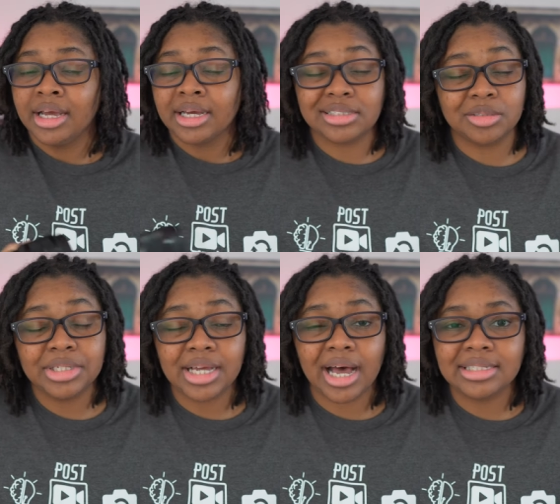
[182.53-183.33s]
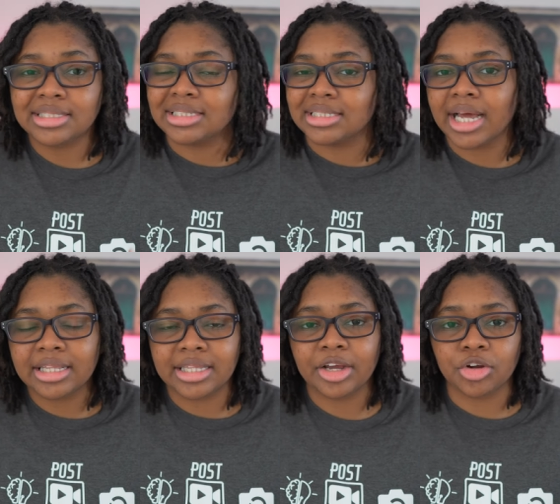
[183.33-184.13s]
Because to be honest, it's
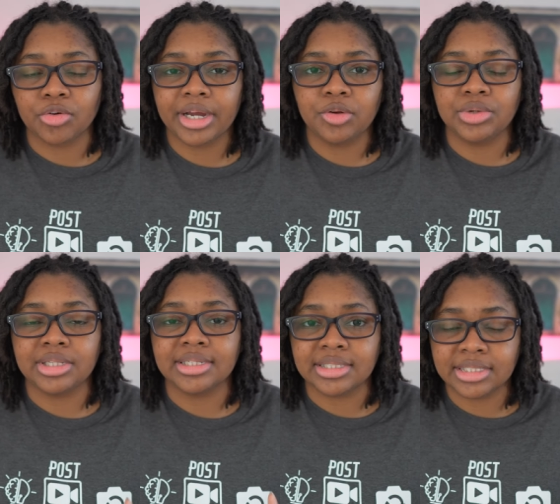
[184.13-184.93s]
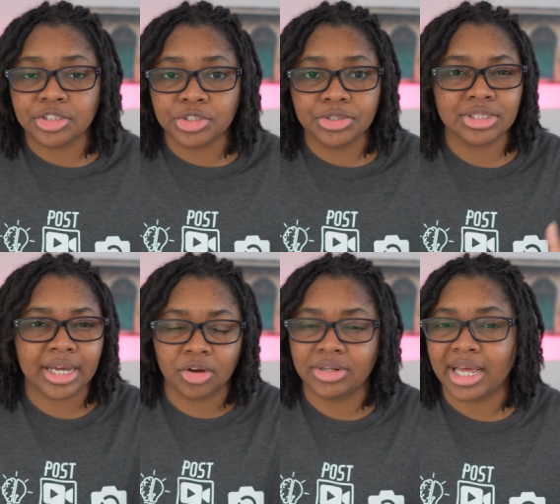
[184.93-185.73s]
not that great with the sensors
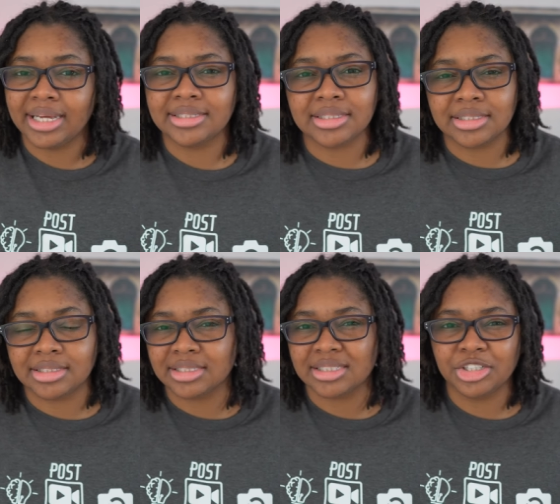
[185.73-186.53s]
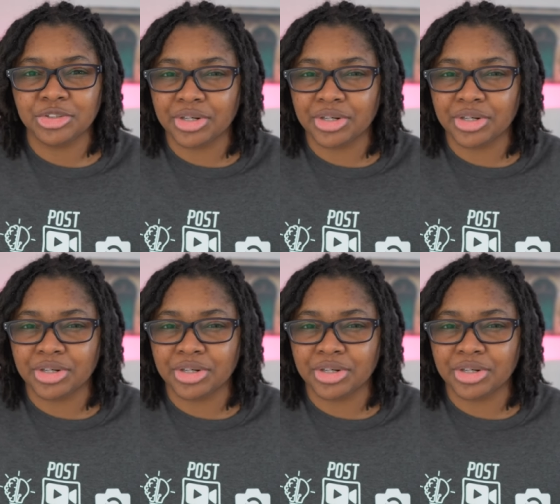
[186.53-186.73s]
like on the A6600